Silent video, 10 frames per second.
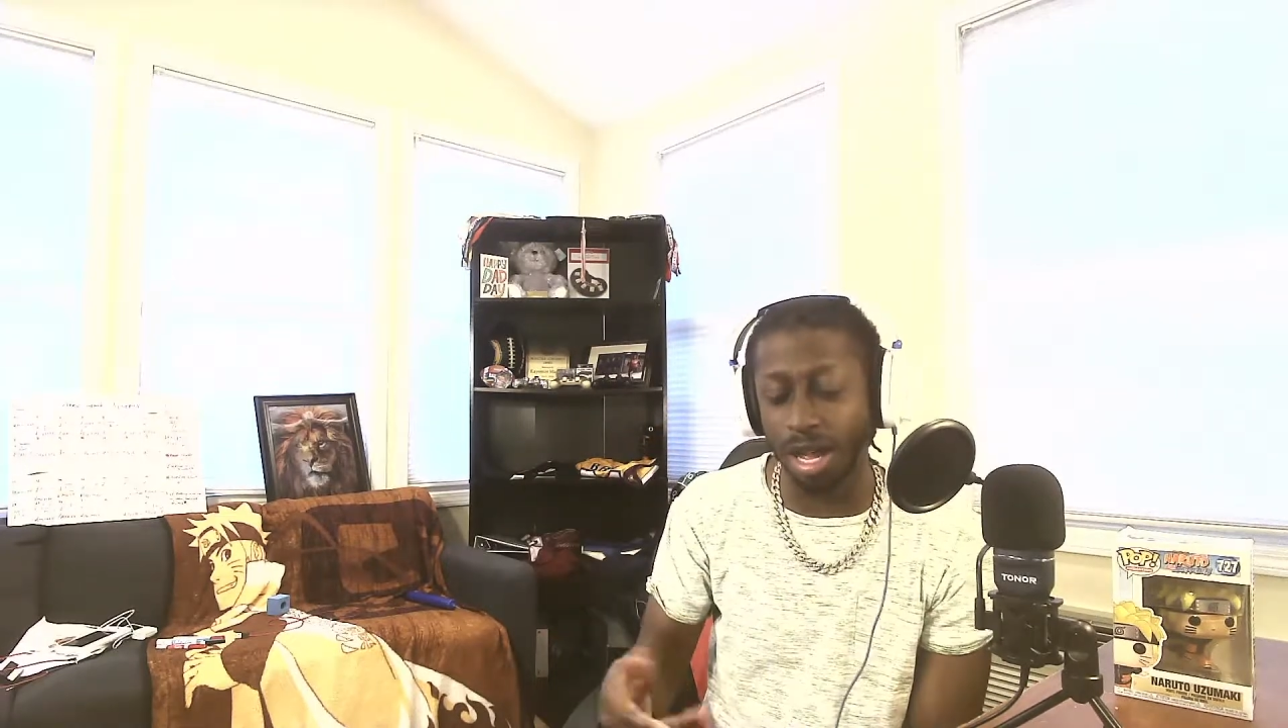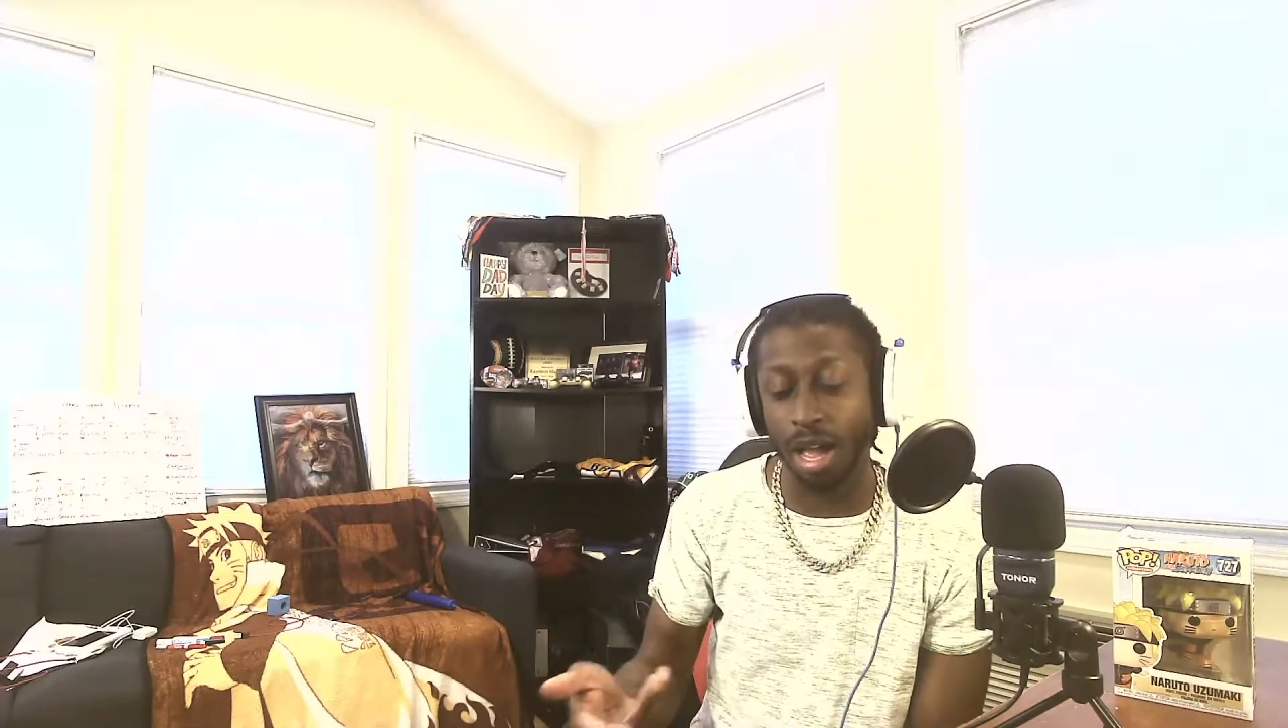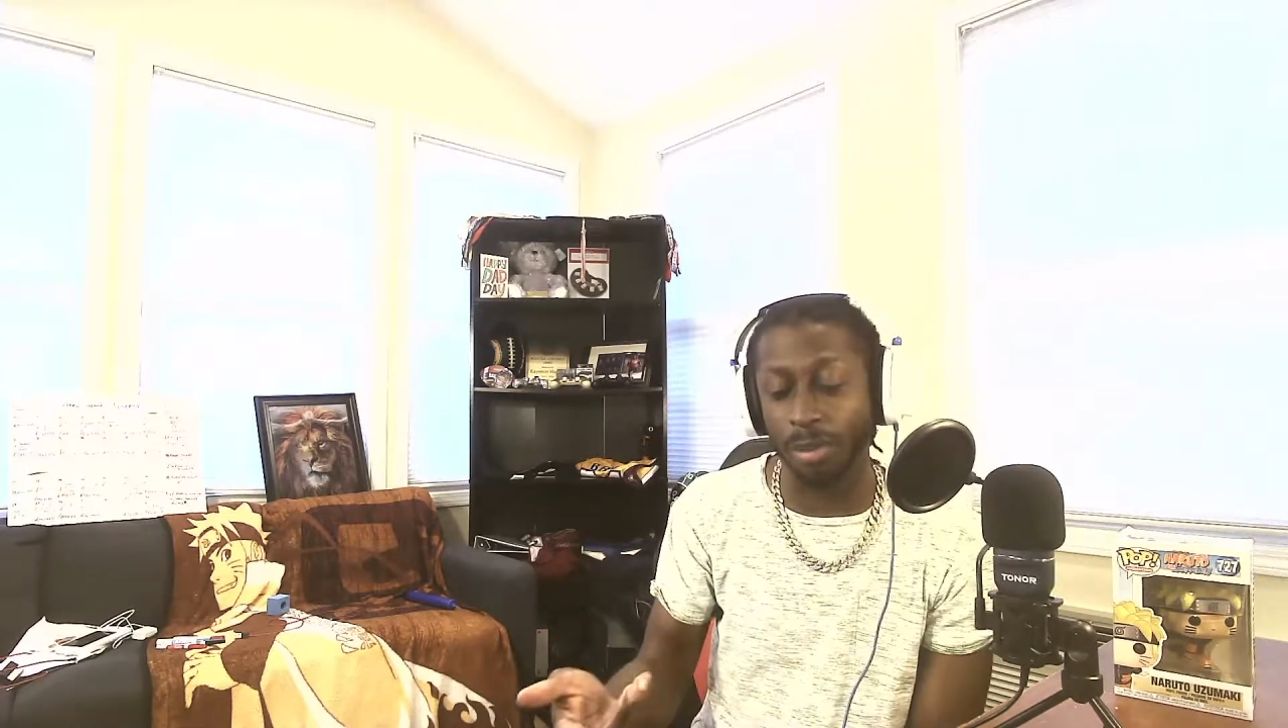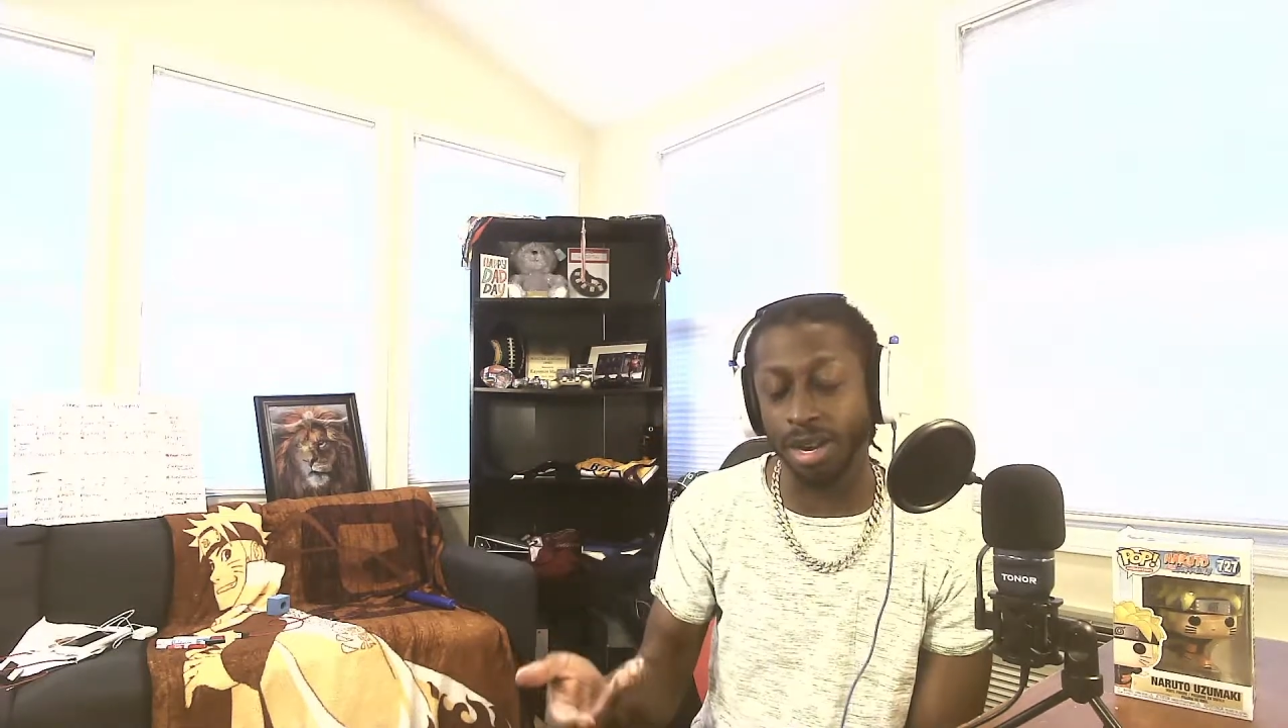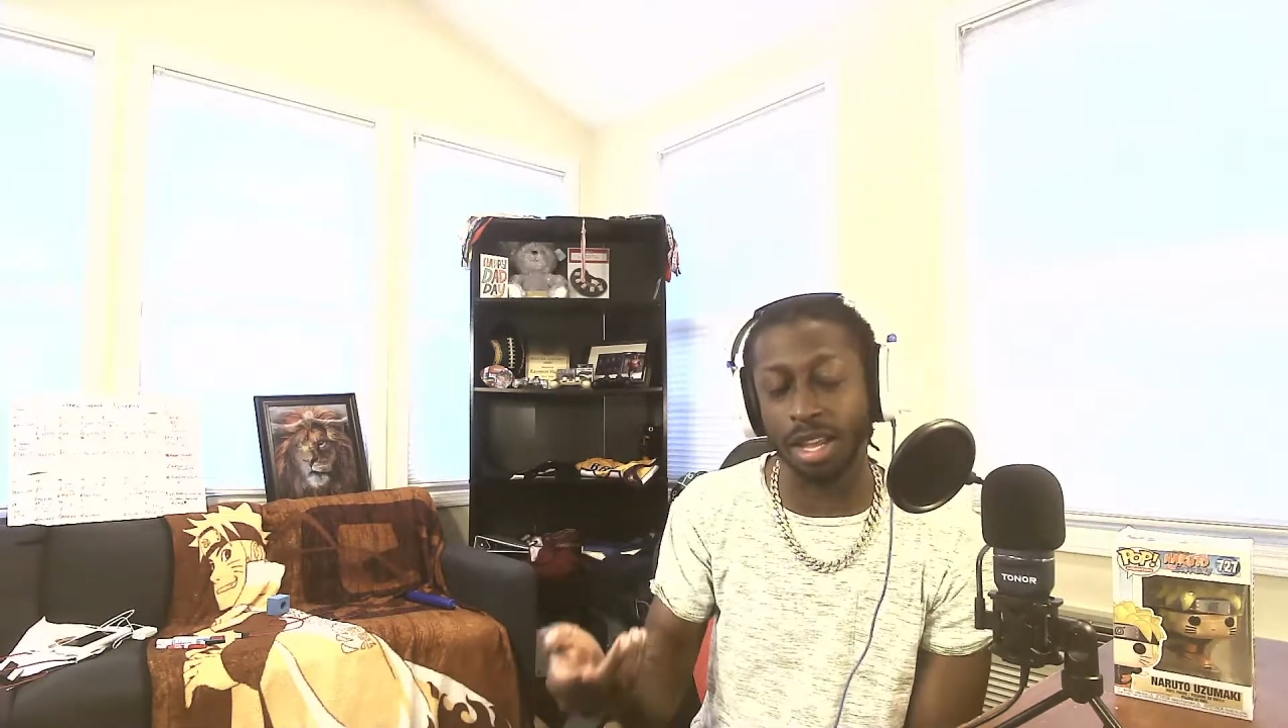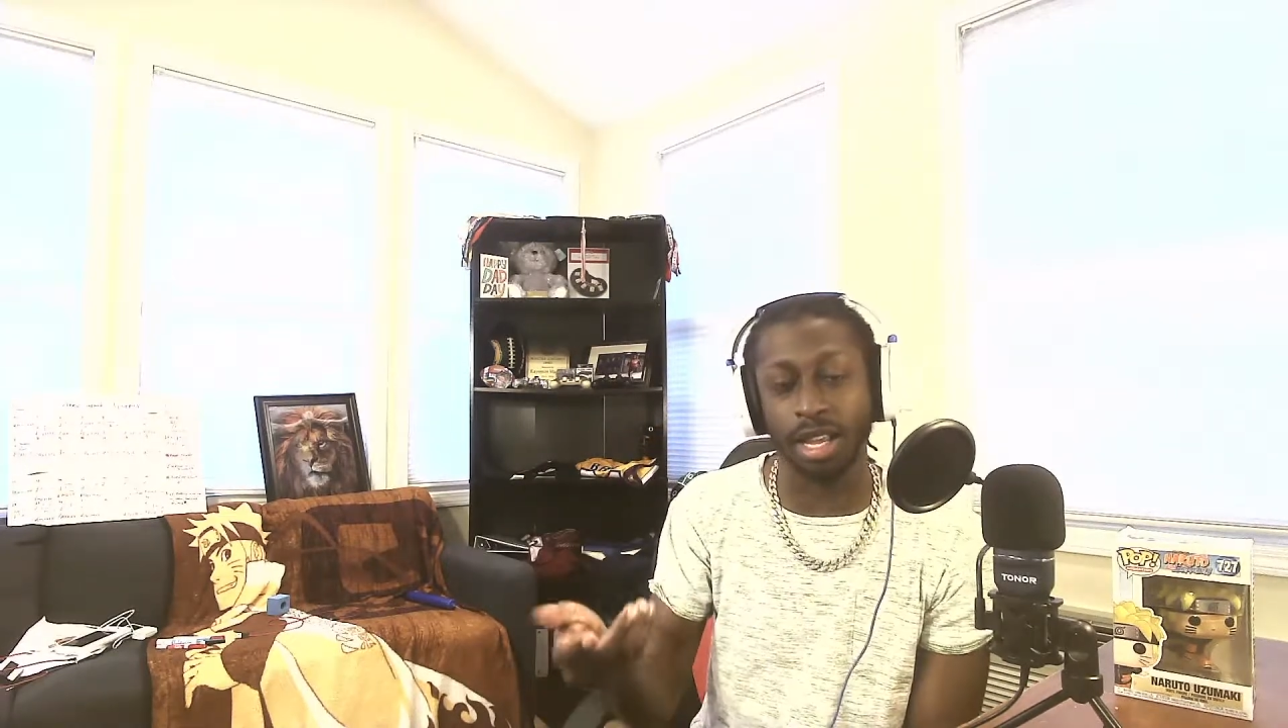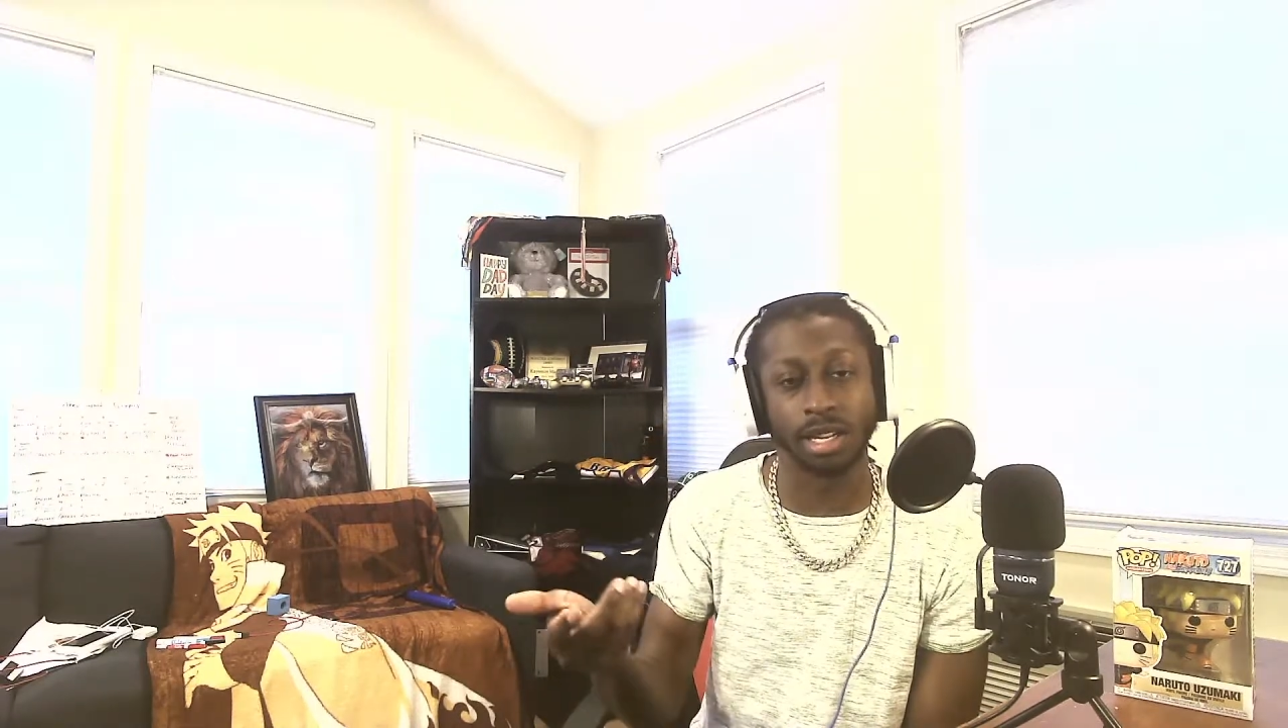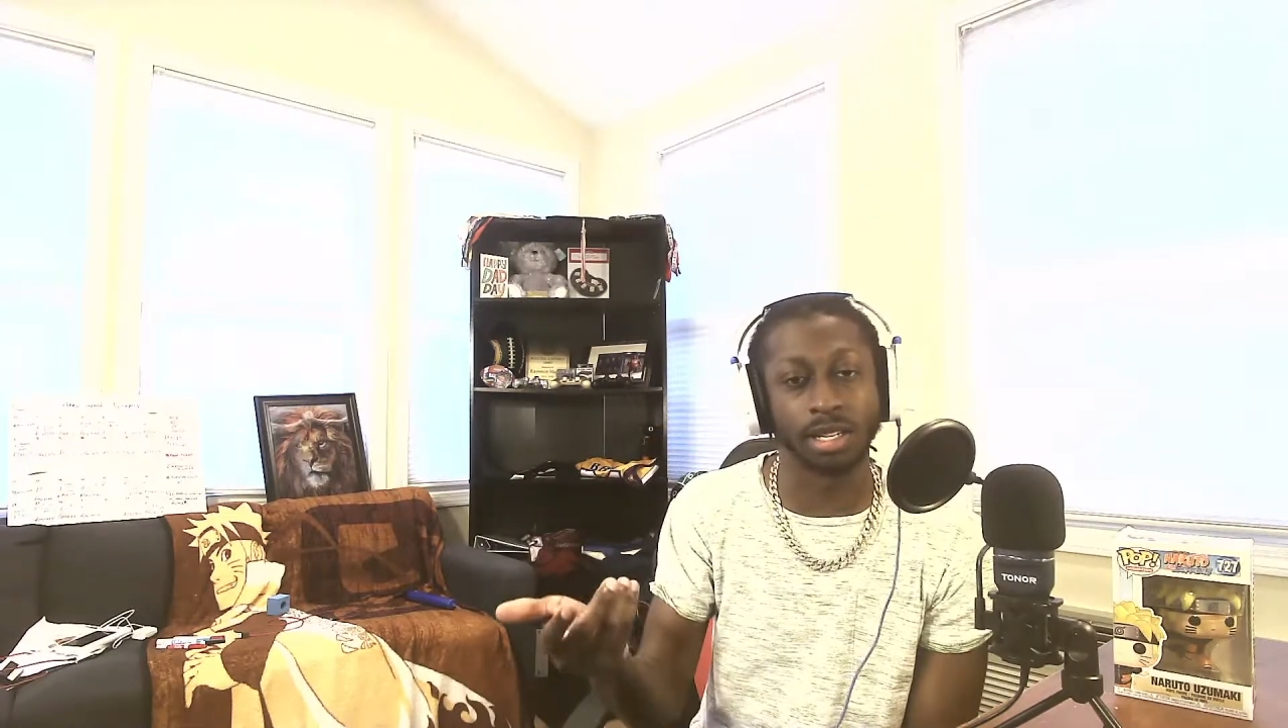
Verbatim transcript: I mean, now you have